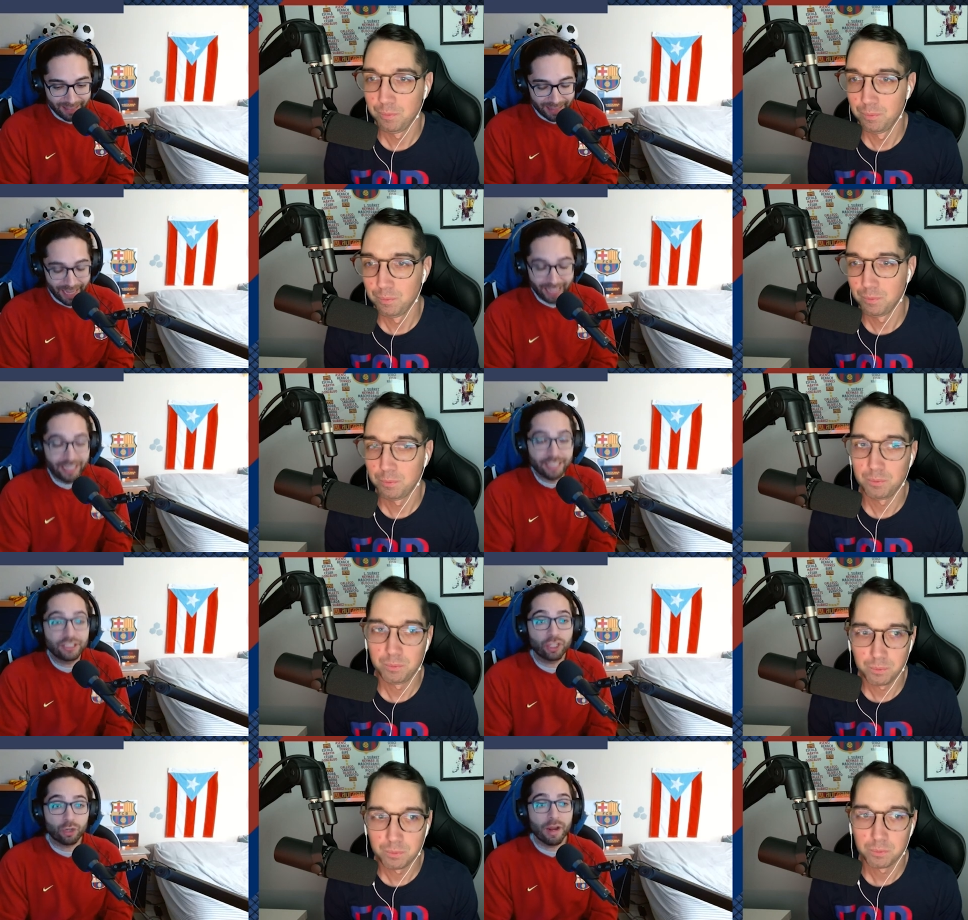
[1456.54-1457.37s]
Speaker 1: it, it's
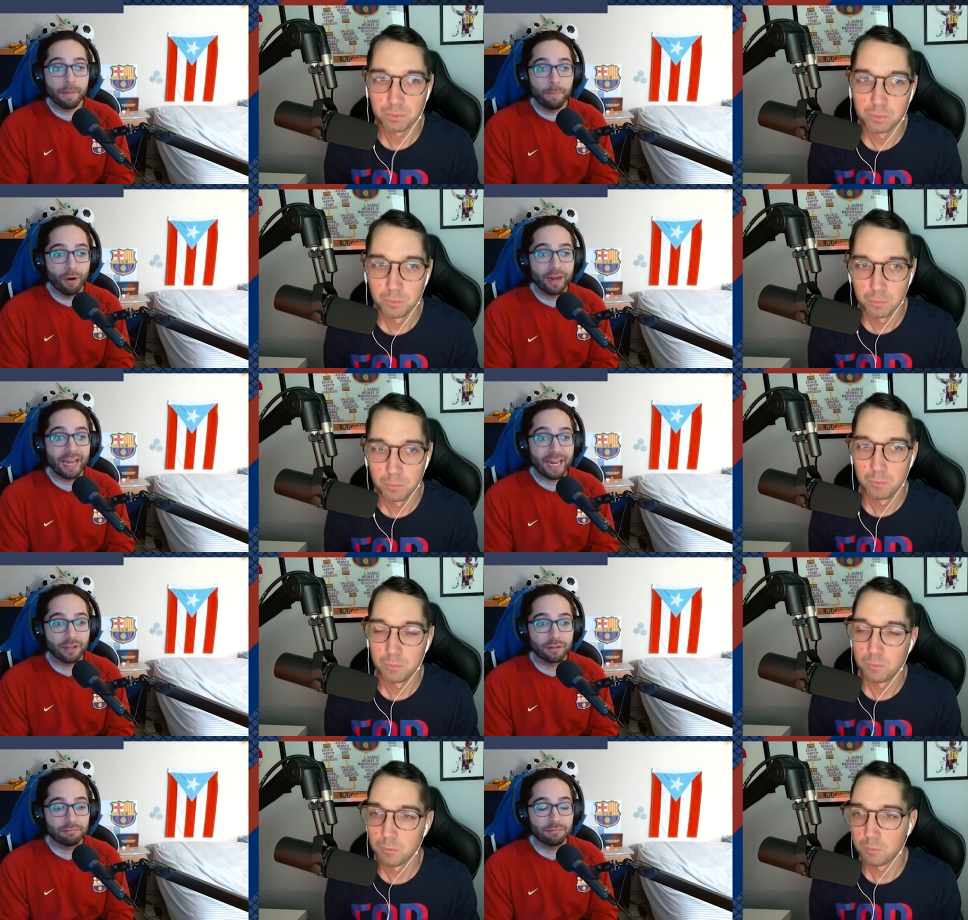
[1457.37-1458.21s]
a great point and
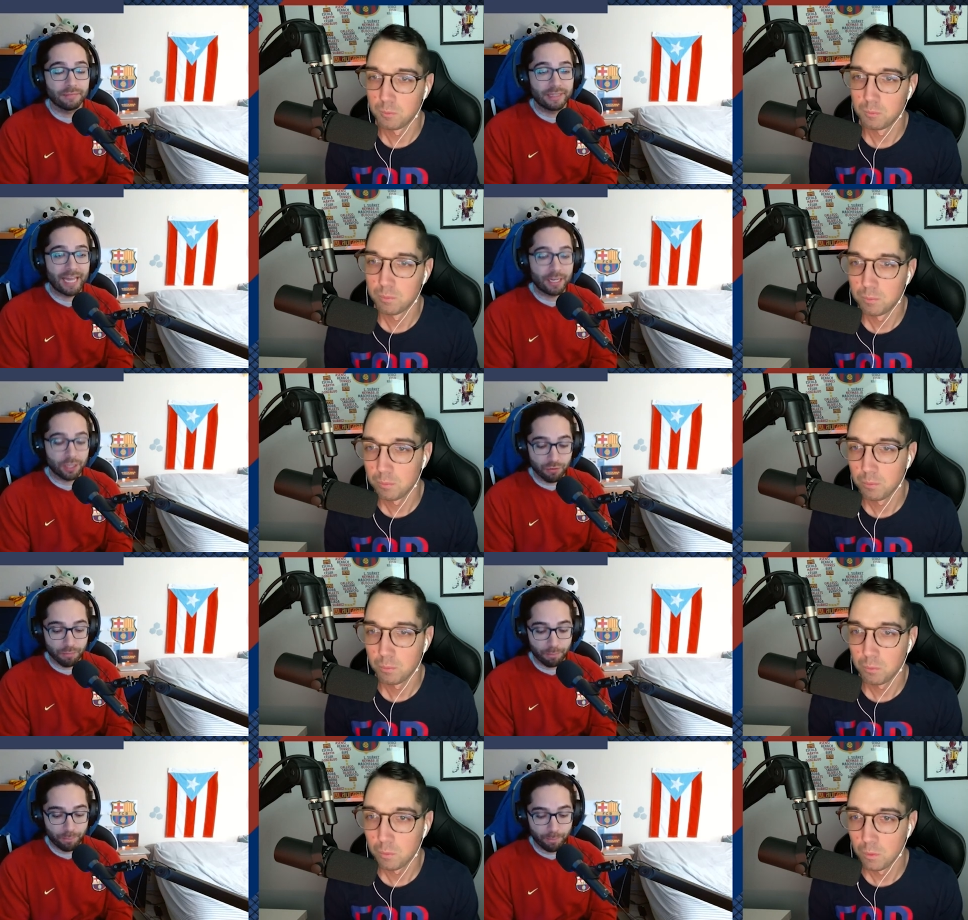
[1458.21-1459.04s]
you, that
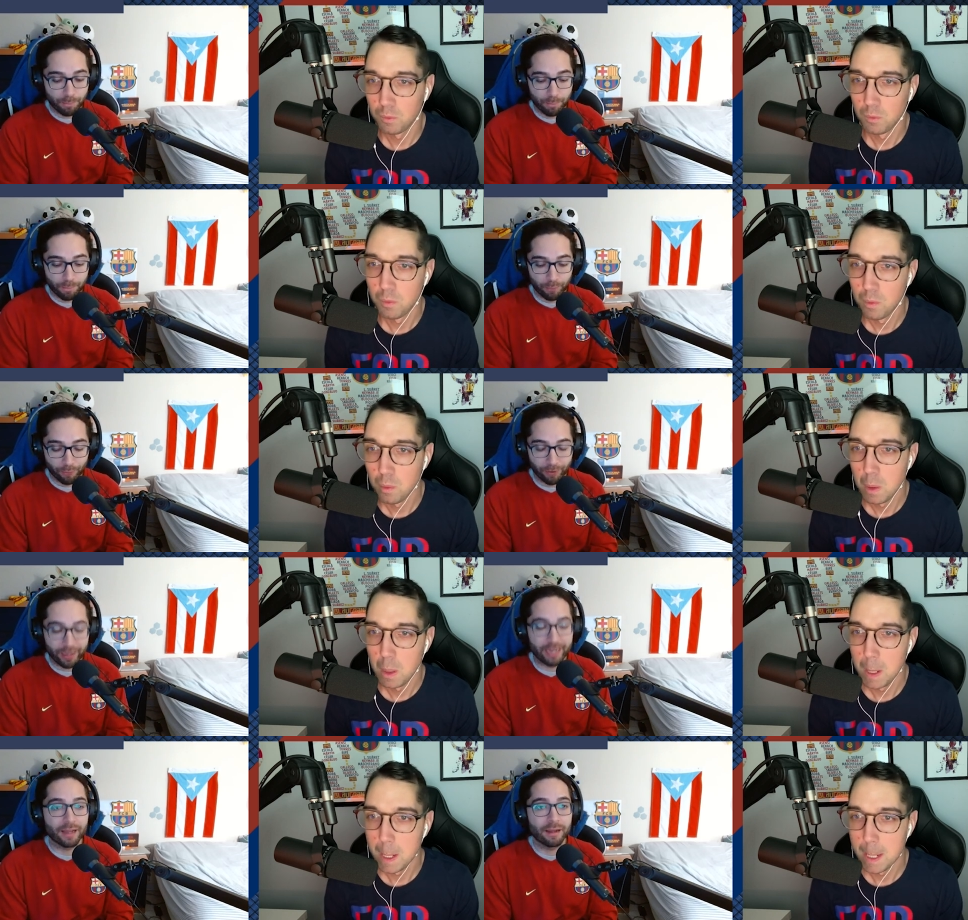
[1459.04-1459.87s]
you
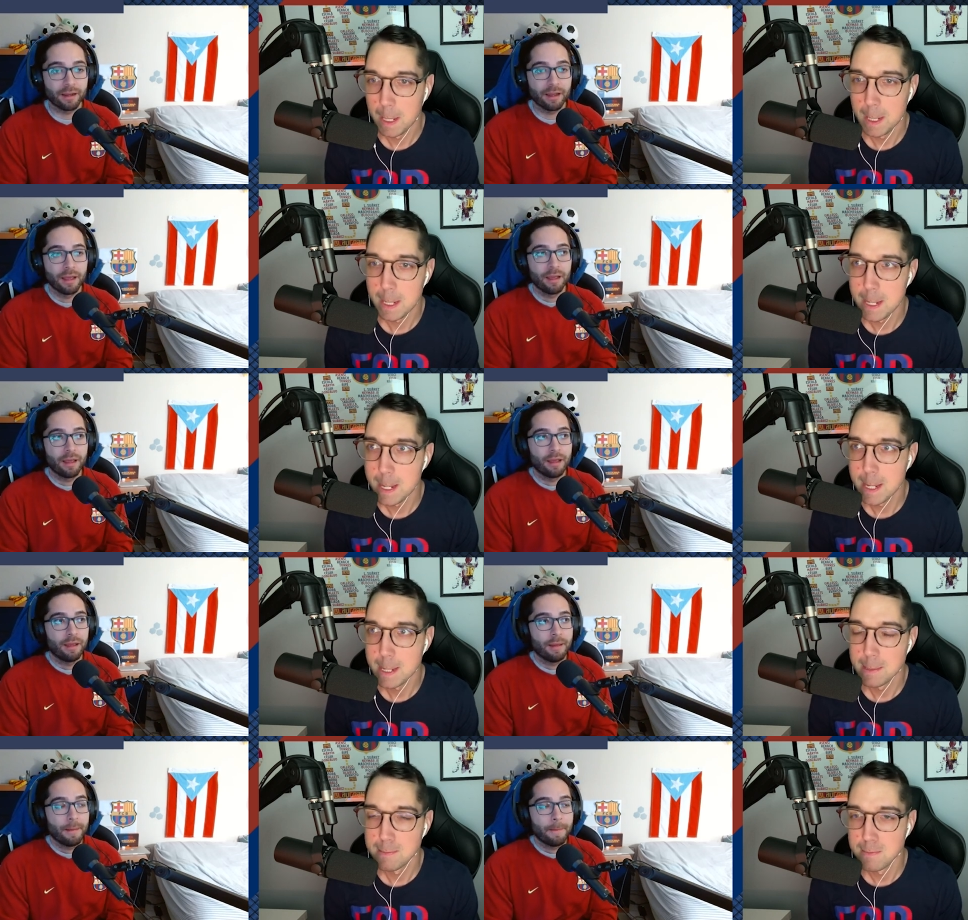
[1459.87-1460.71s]
bring,
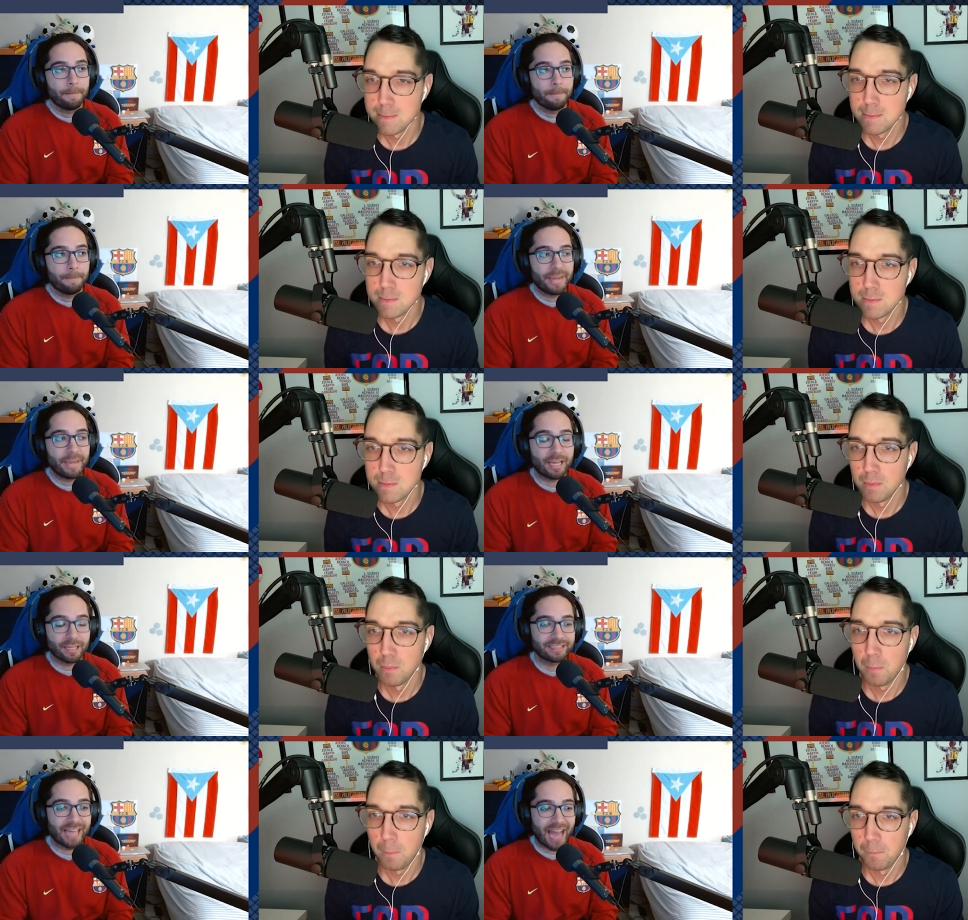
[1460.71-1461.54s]

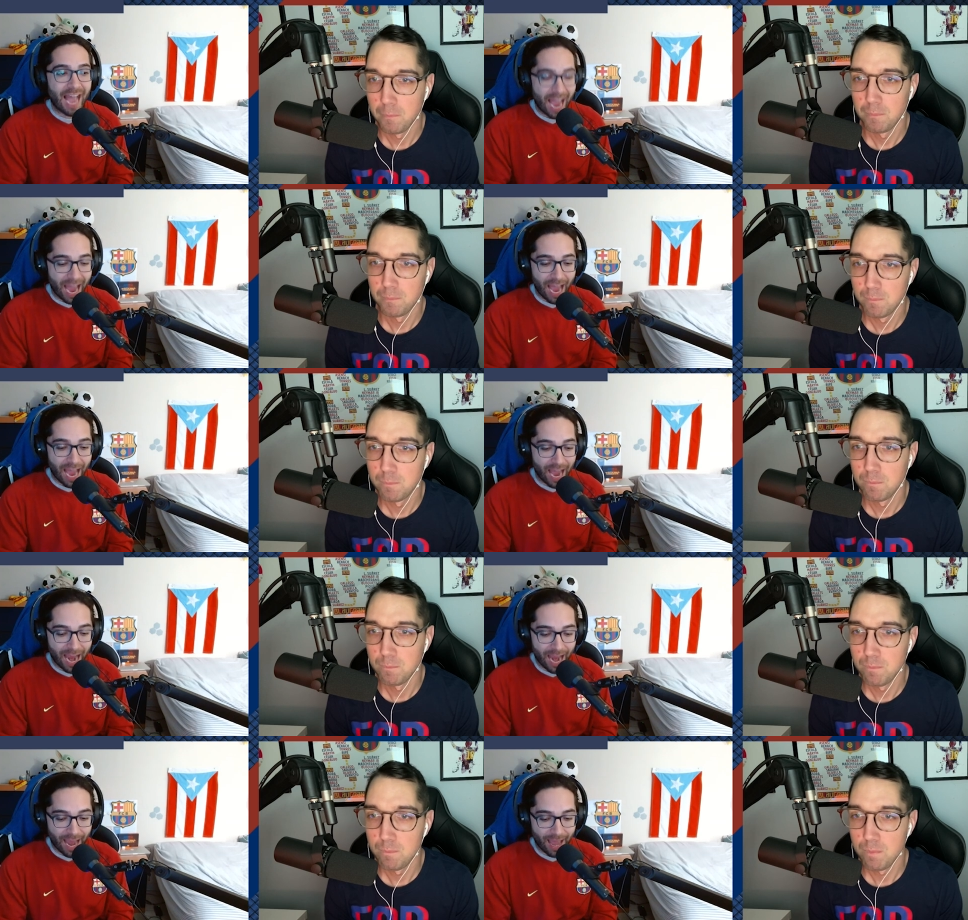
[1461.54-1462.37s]
because I,
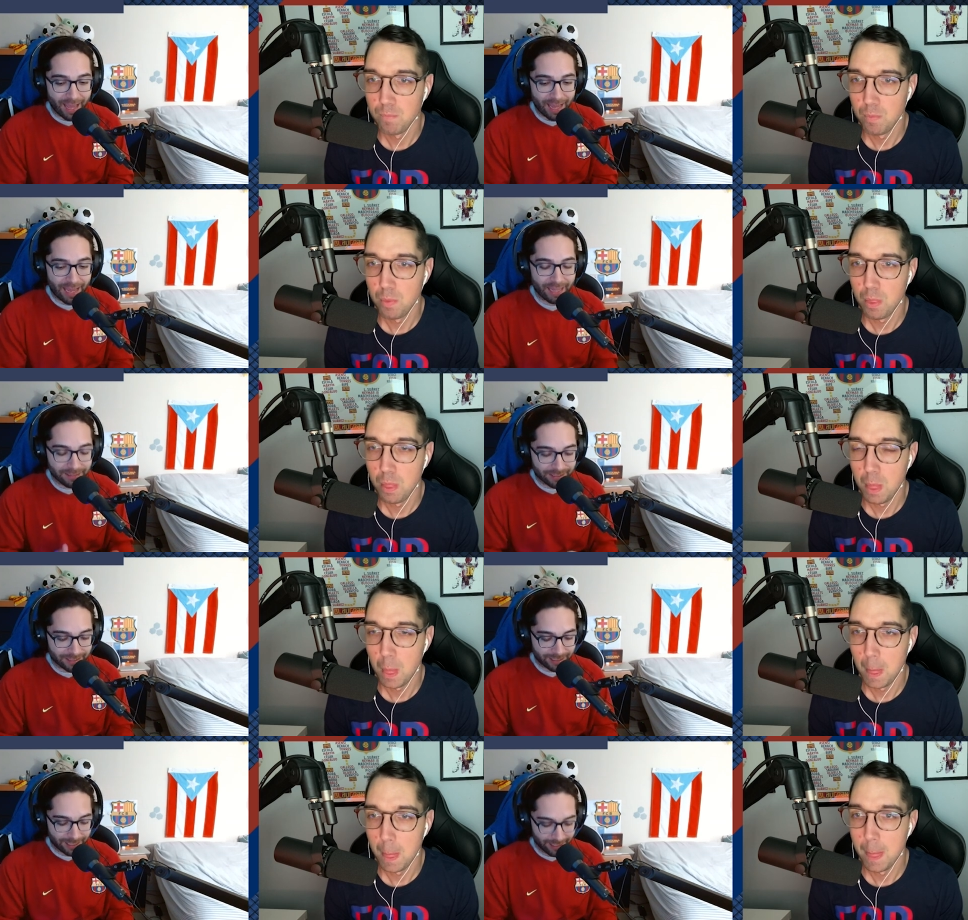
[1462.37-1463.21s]

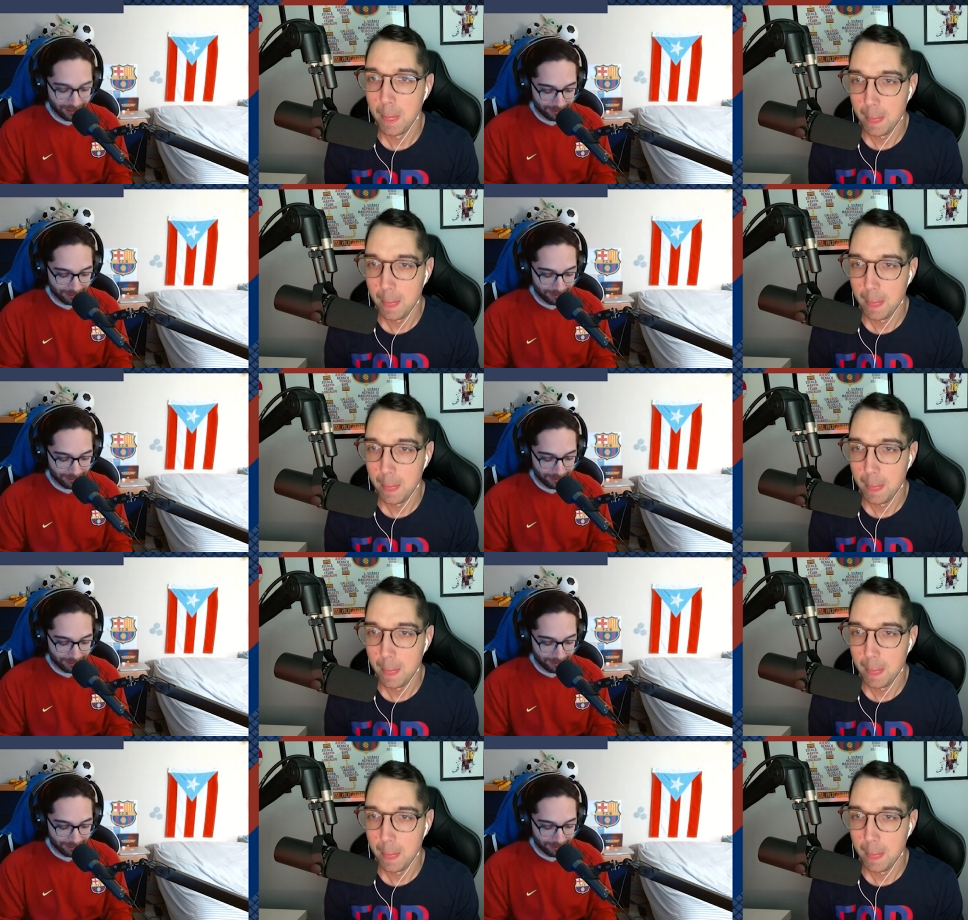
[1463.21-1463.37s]
it's